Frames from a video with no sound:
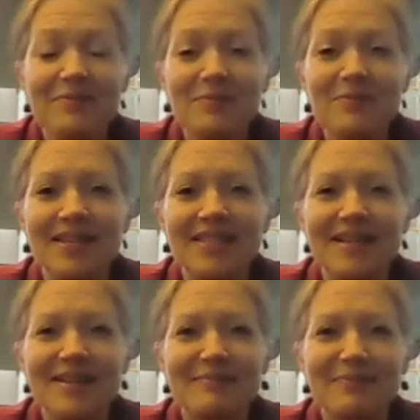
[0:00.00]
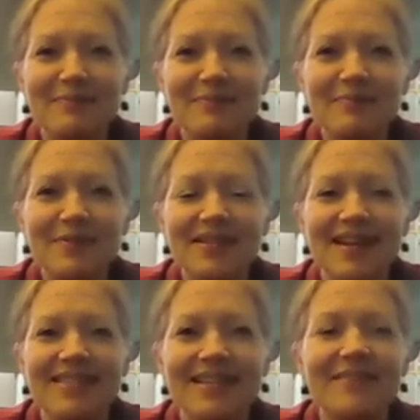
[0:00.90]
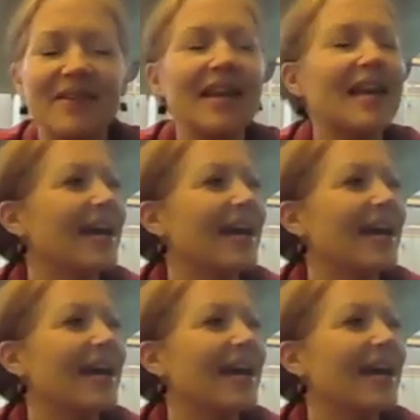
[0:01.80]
was on TV,